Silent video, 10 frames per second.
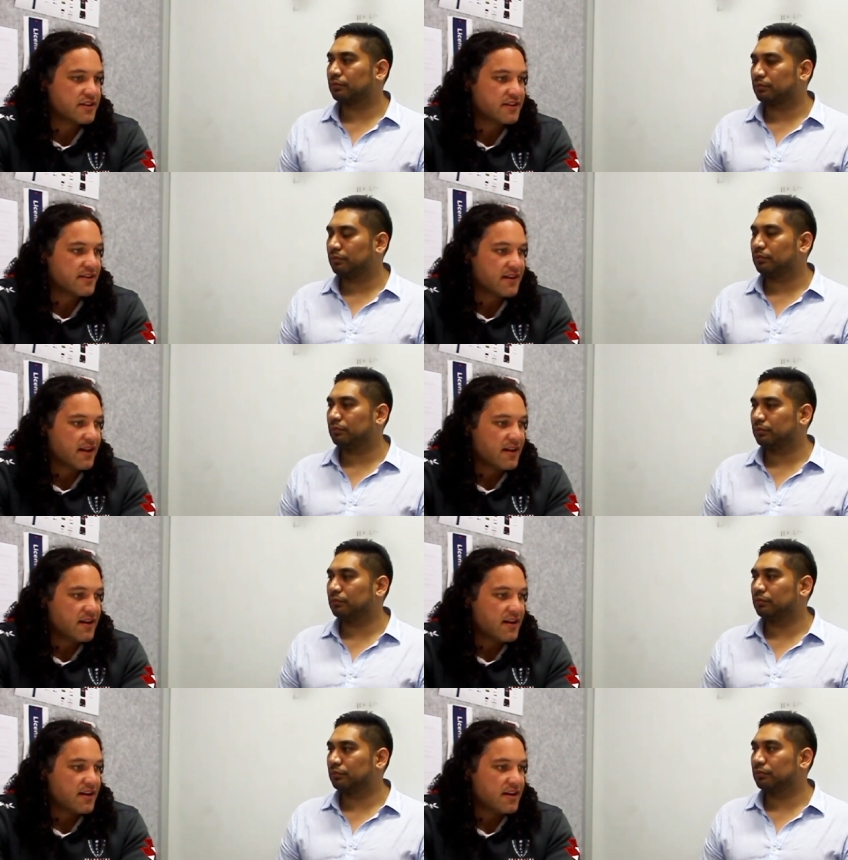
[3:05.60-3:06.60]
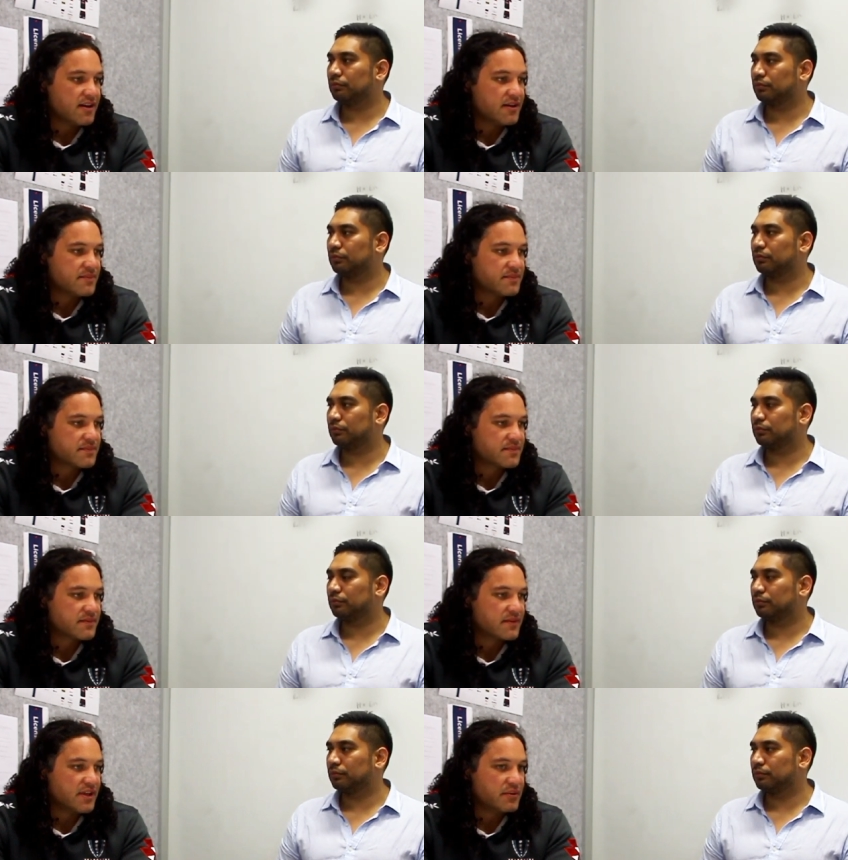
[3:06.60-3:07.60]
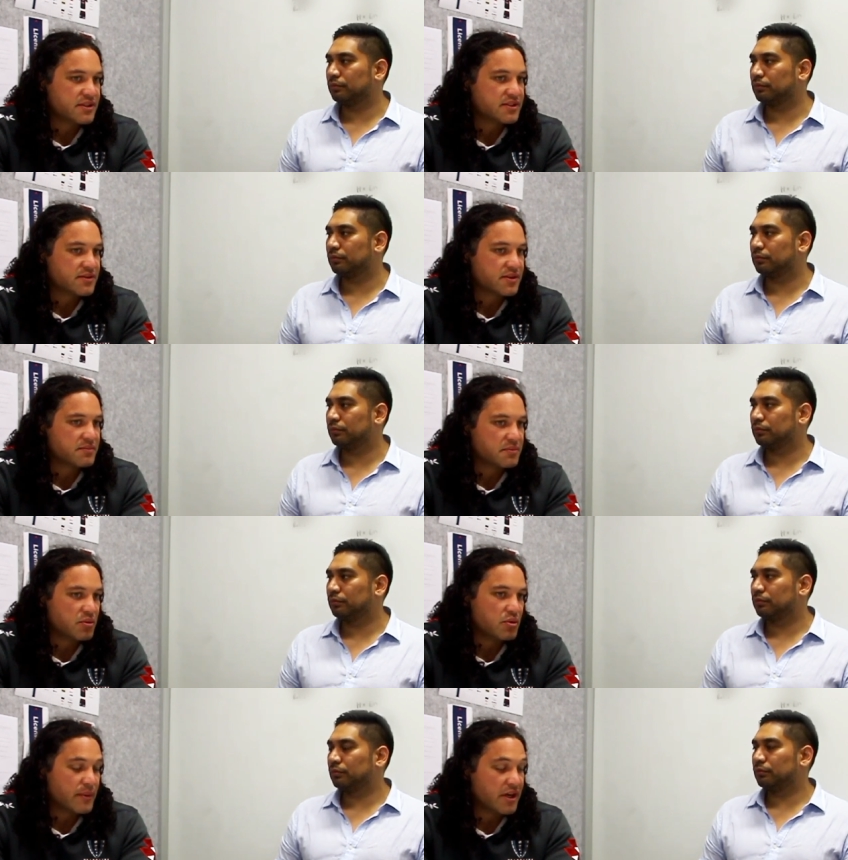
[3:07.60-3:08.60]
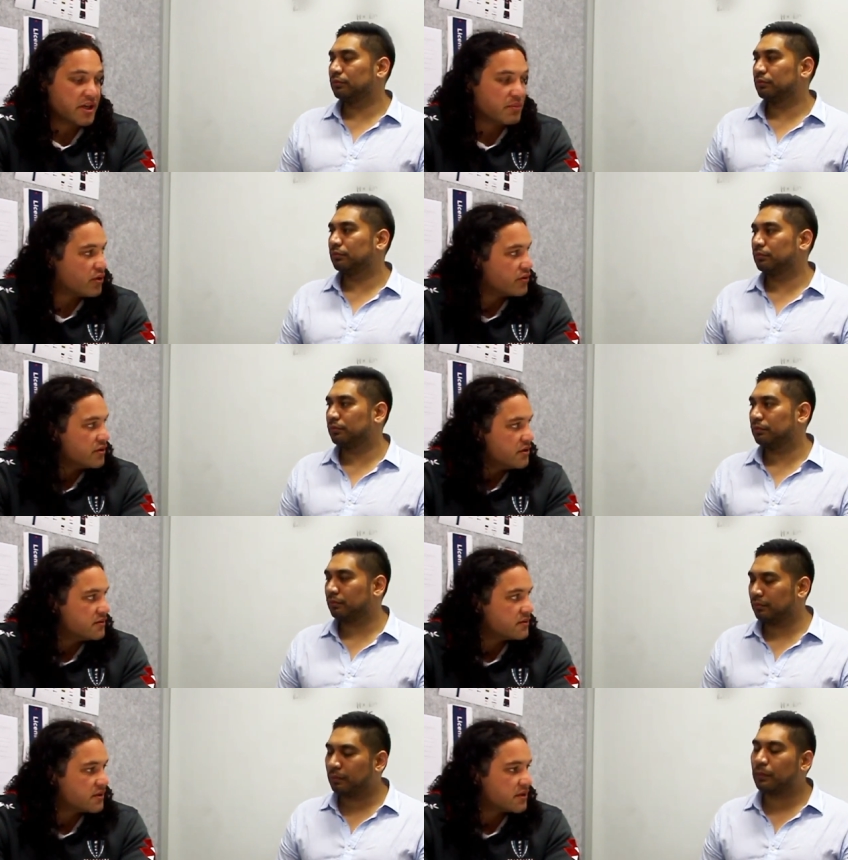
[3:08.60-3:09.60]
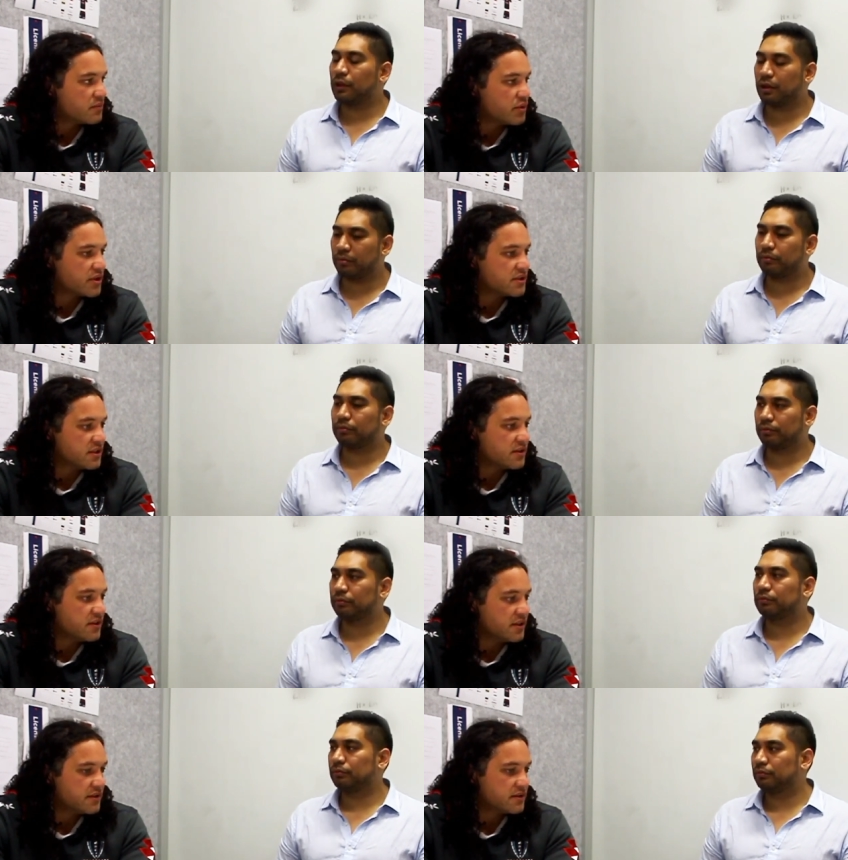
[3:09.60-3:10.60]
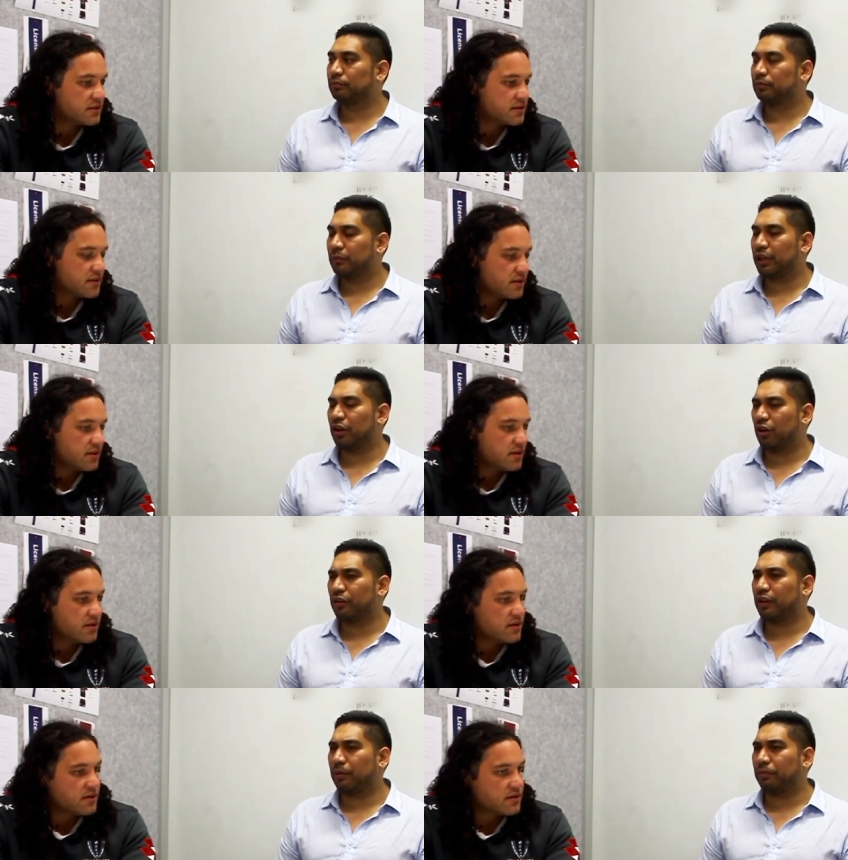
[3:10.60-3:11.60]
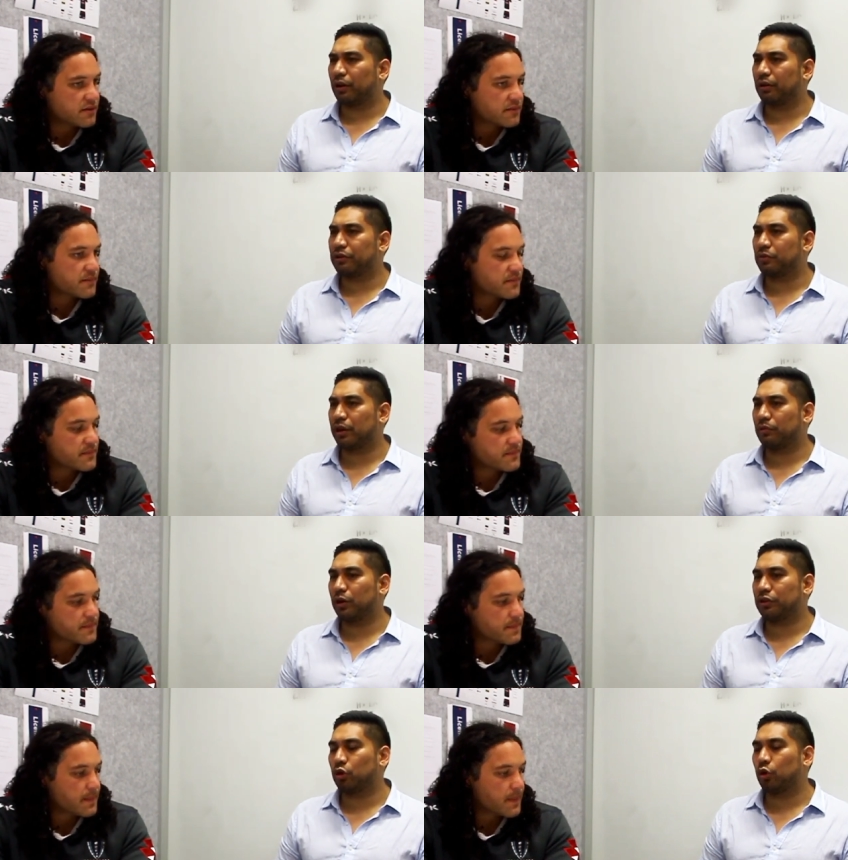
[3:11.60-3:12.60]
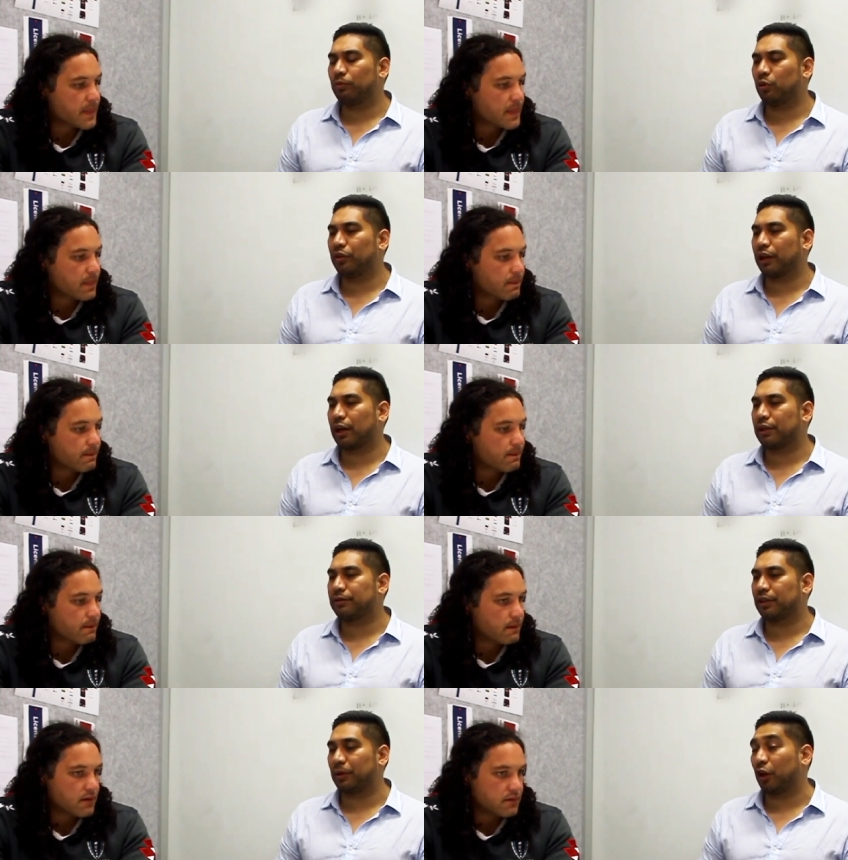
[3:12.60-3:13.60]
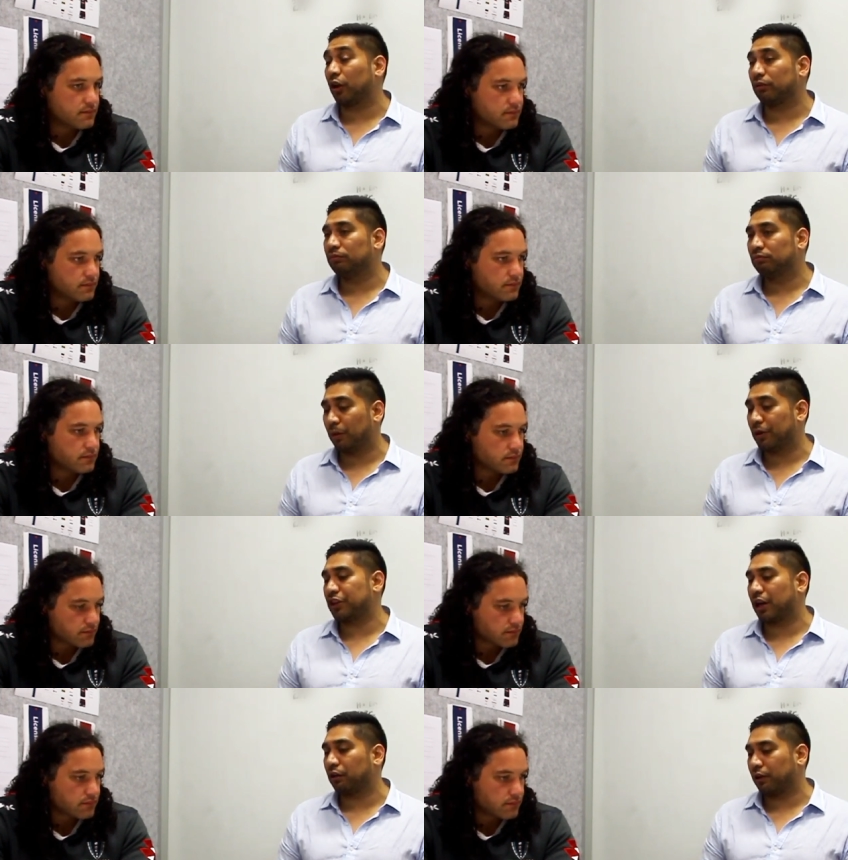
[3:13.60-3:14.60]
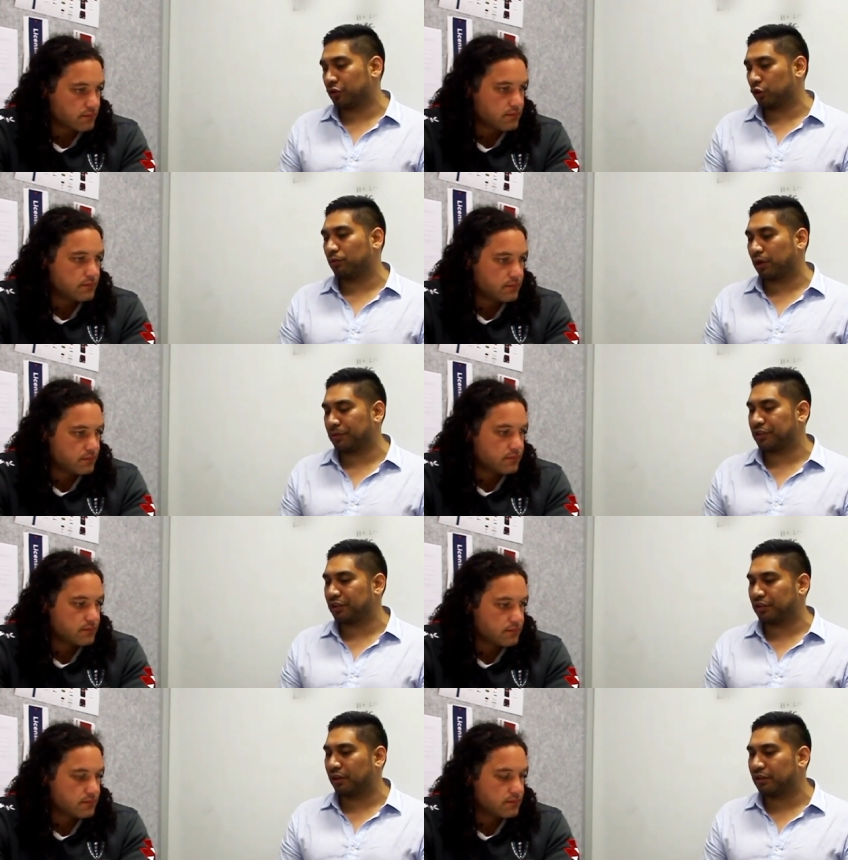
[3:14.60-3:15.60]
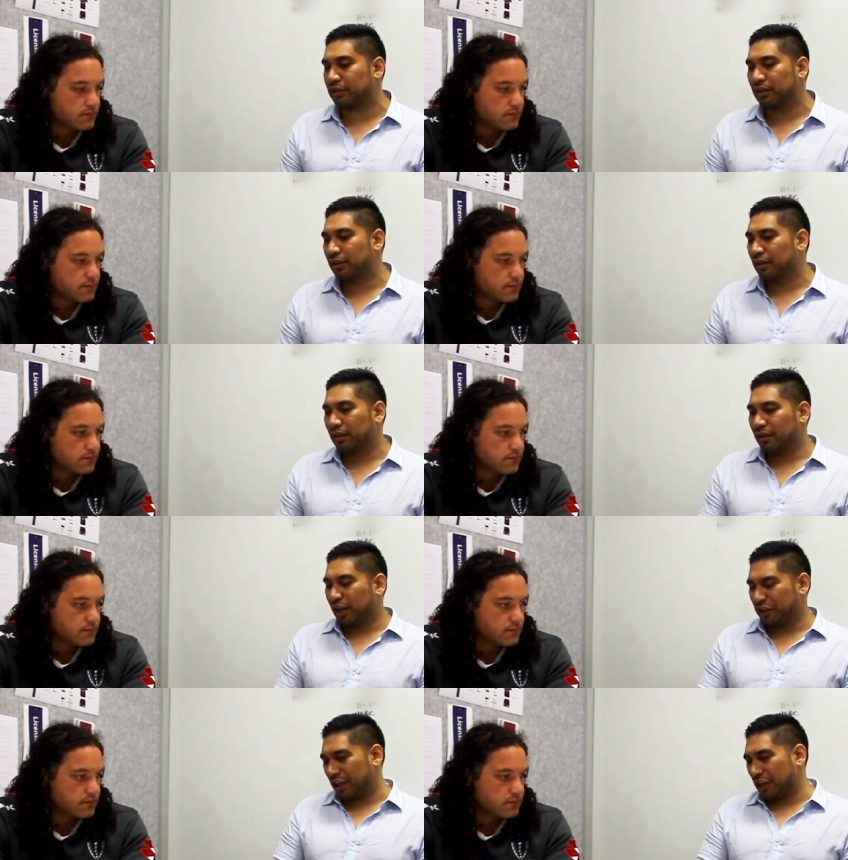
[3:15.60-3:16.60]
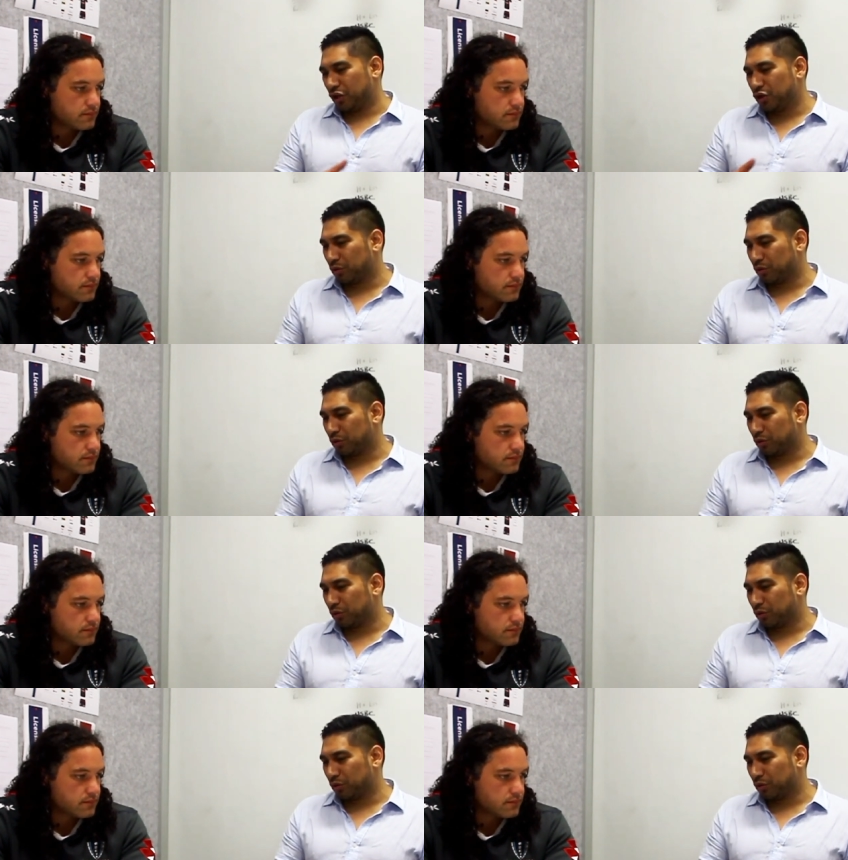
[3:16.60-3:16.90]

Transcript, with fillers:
Speaker 1: around, and um, yeah, we just got all about getting bonded and, and working together there.
Speaker 2: Yeah, on that, bro, it's one one talking point that comes up a lot on my channel around the Super Rugby season. It's it's that